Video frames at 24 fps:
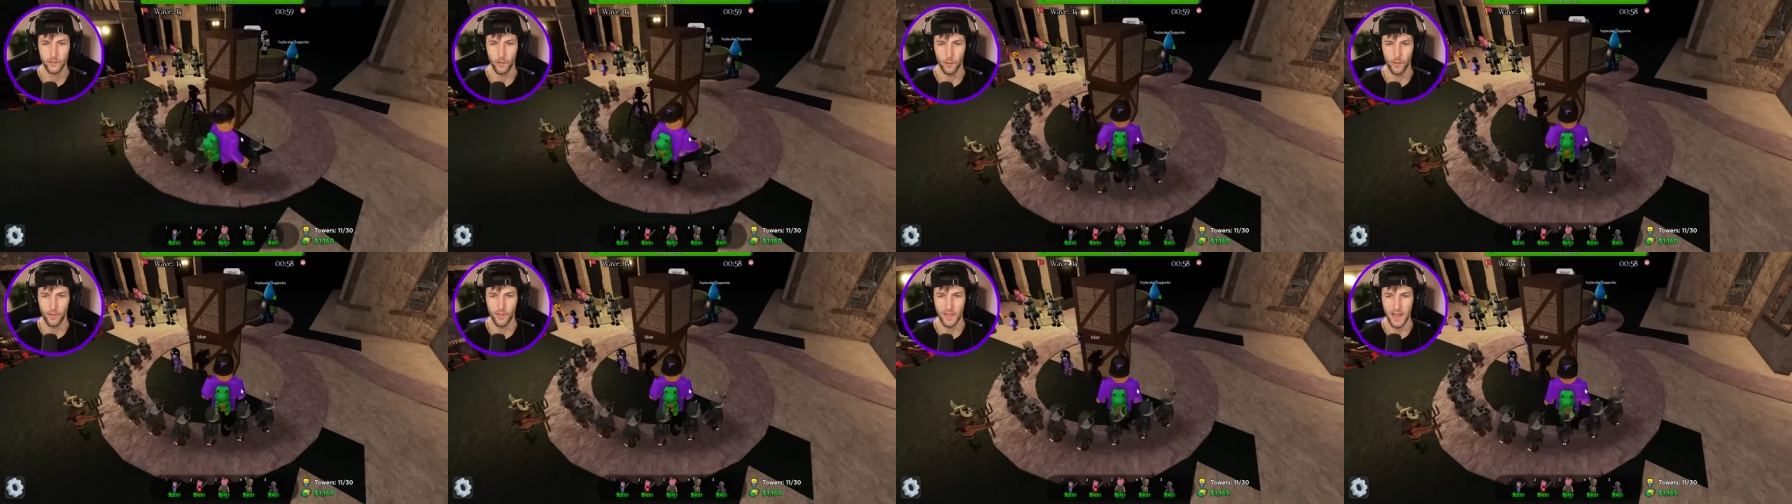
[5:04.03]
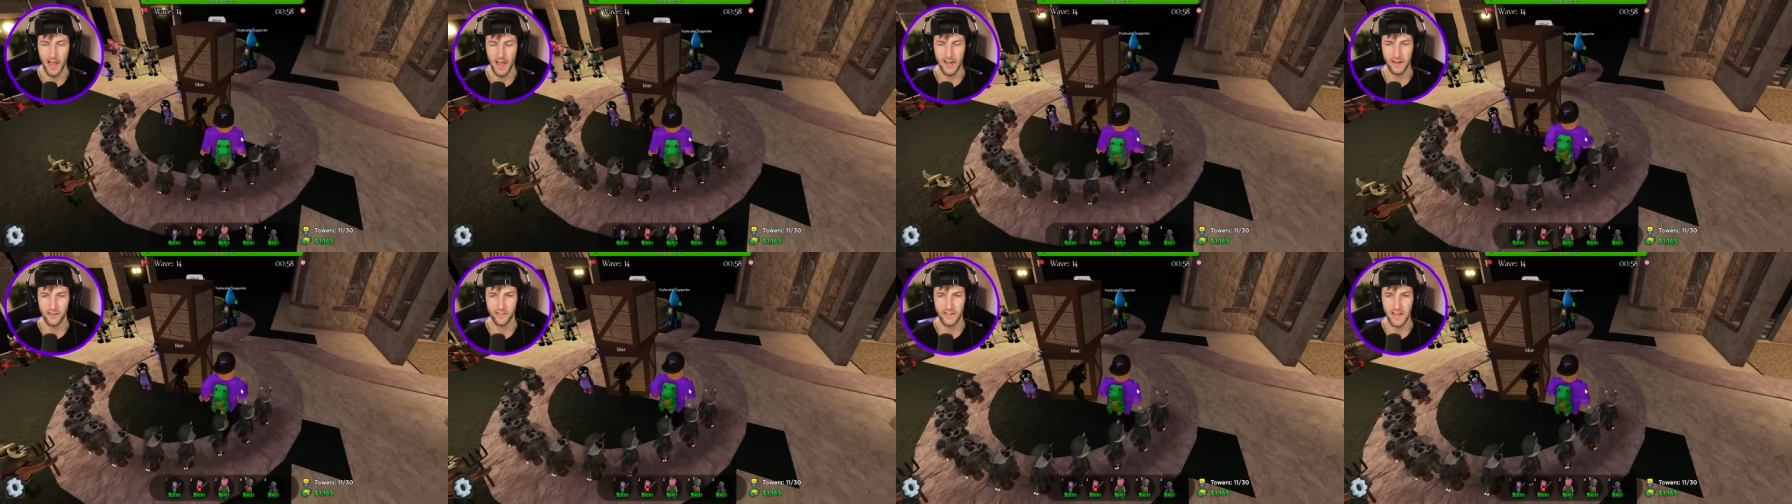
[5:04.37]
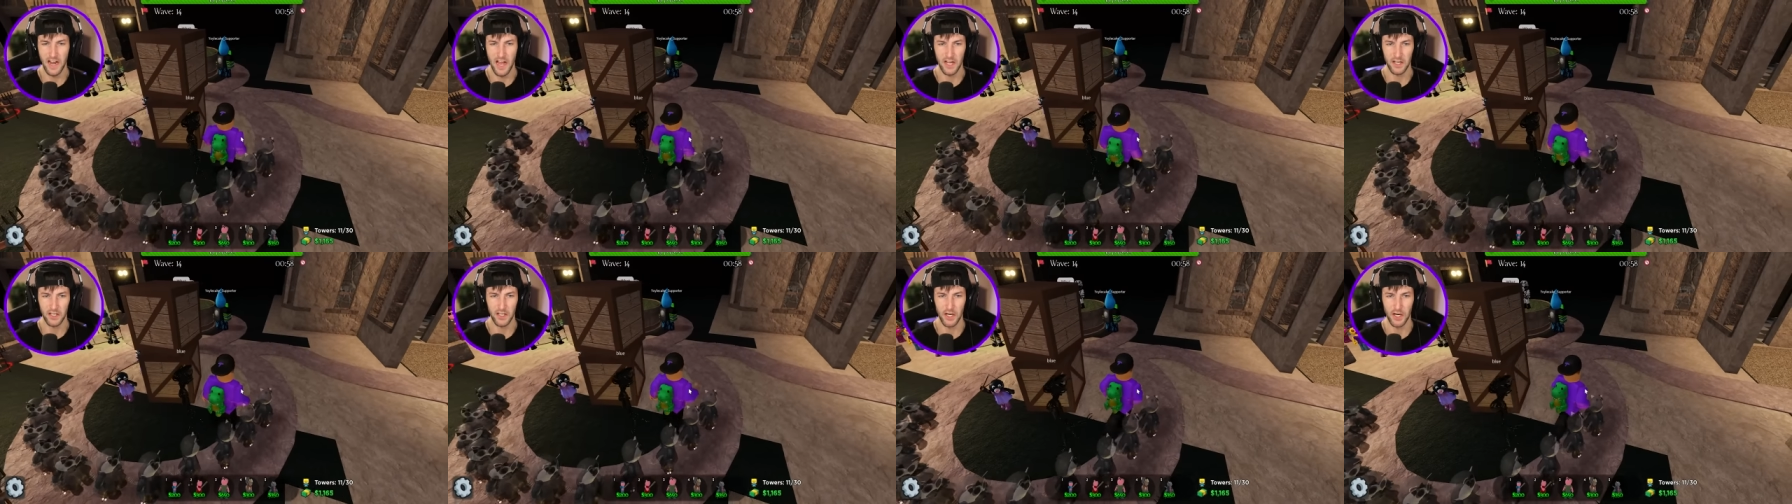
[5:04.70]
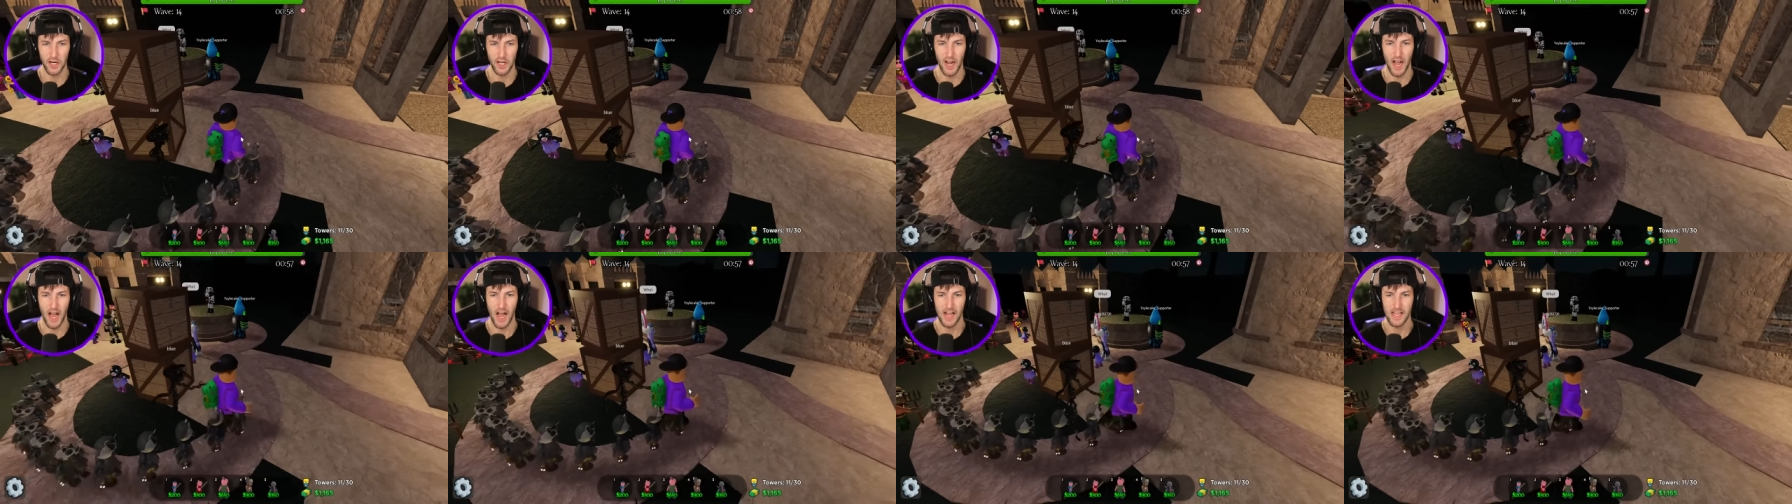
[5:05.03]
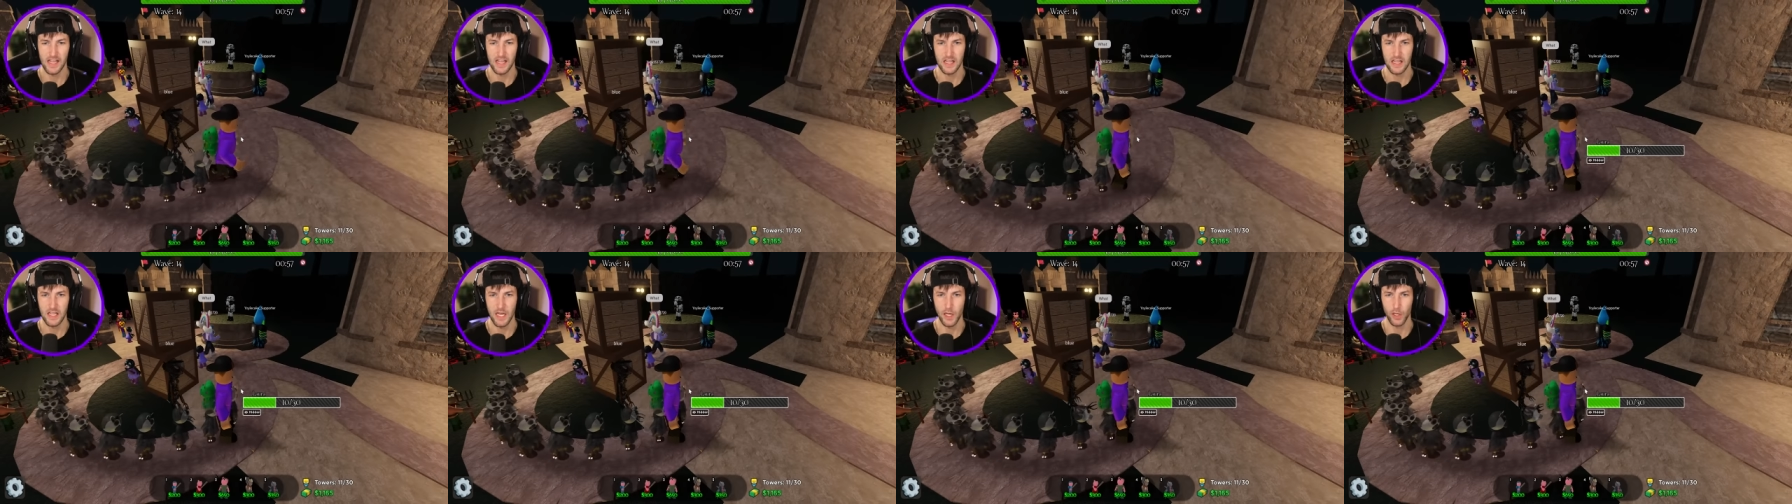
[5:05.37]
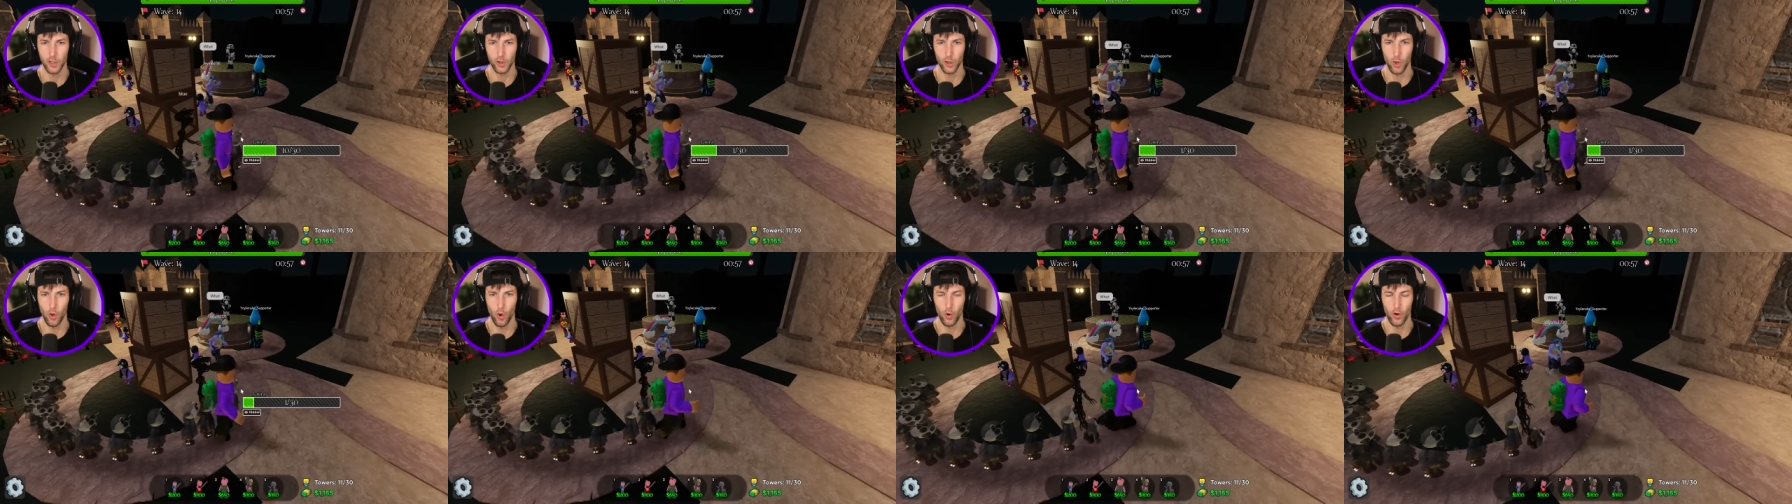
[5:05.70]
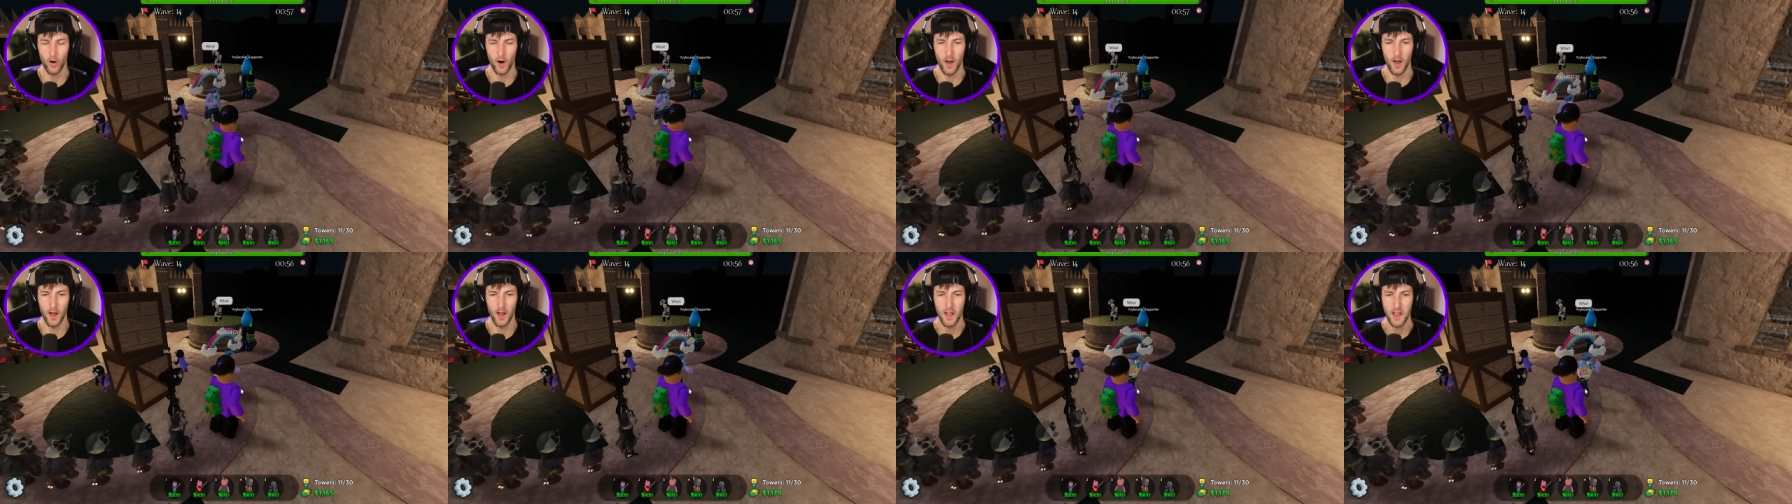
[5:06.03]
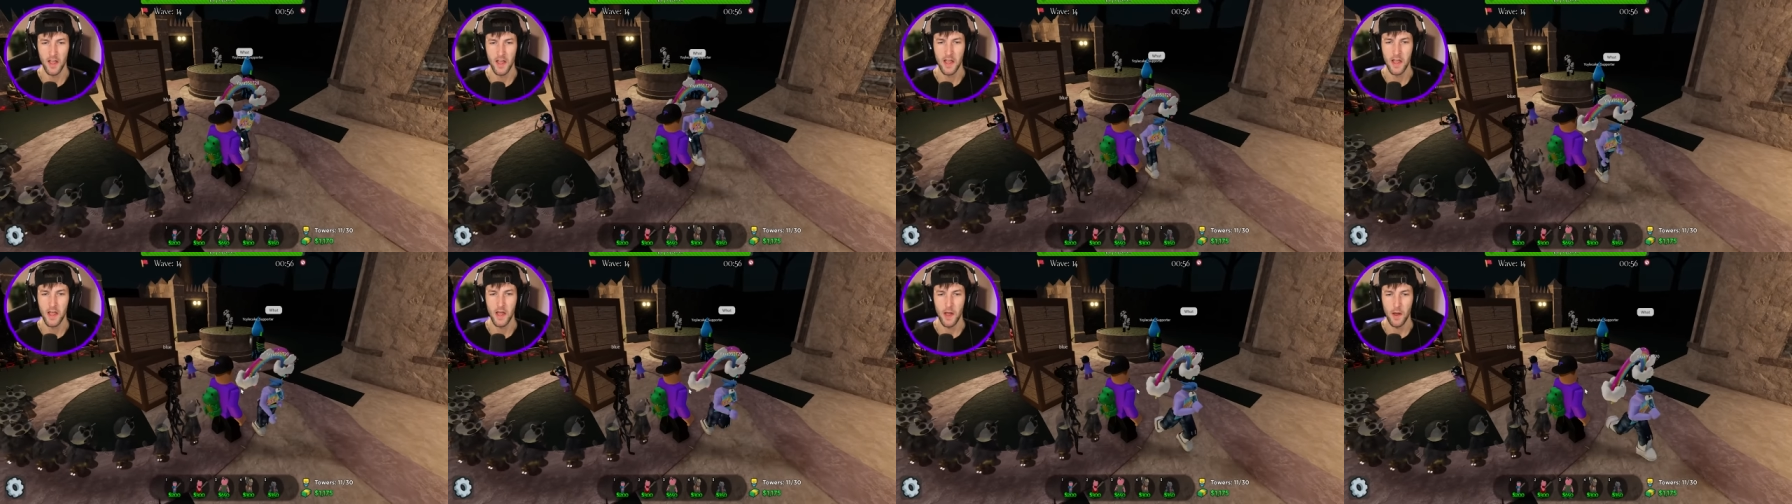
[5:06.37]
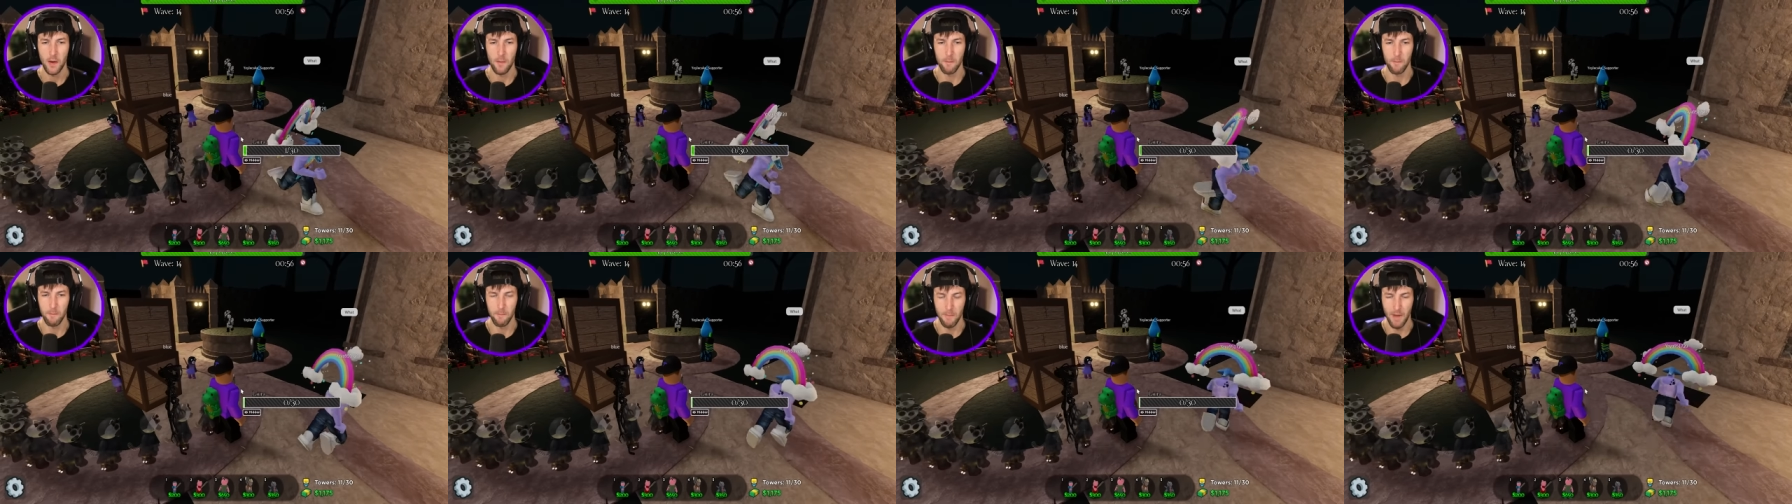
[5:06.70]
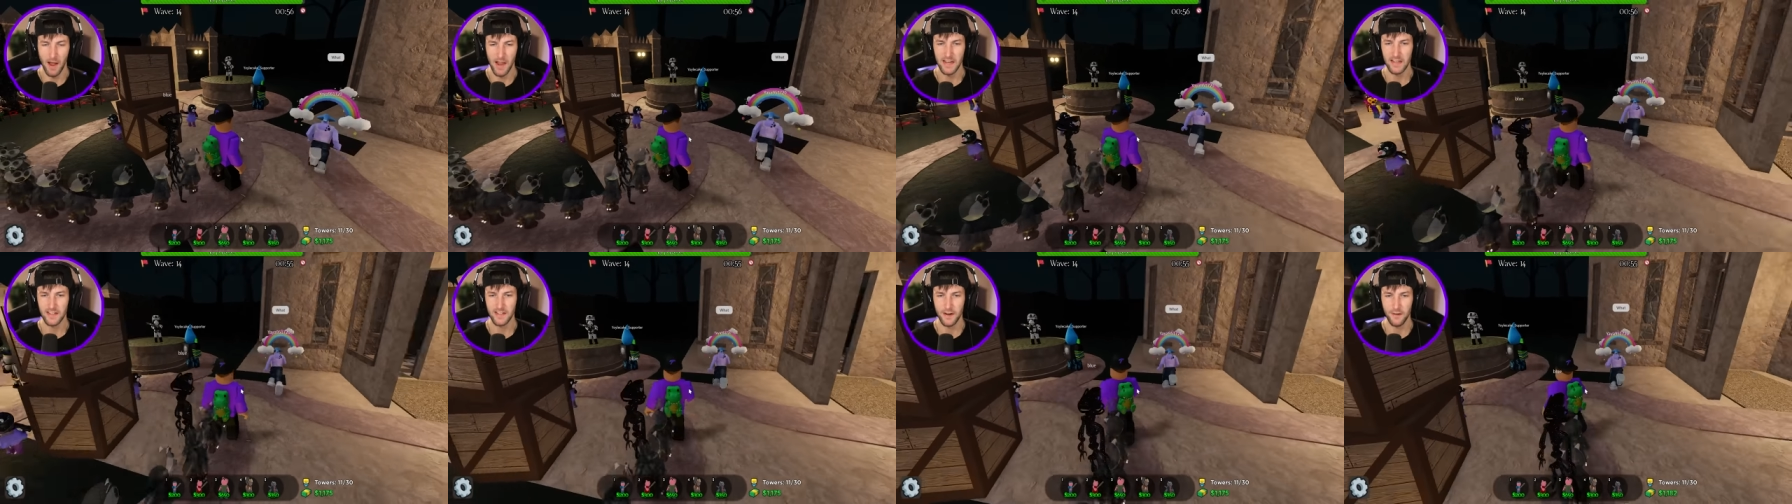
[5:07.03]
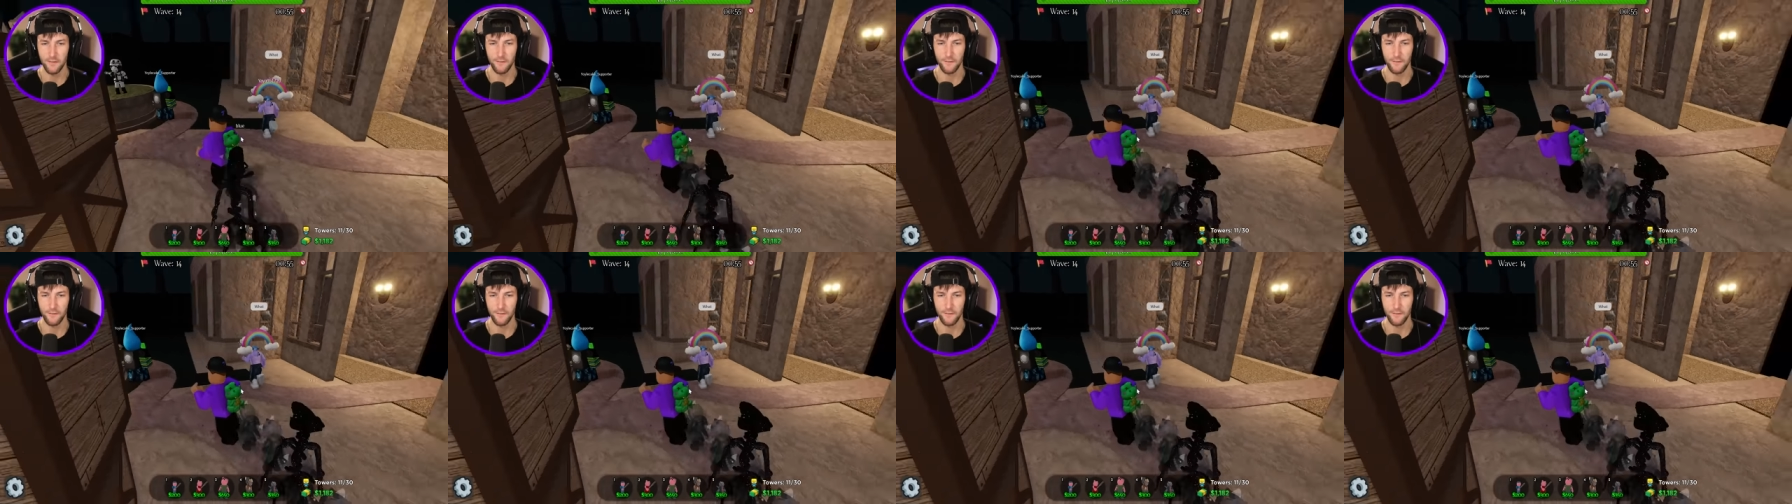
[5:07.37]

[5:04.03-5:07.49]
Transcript: so that is not good. I think Laura might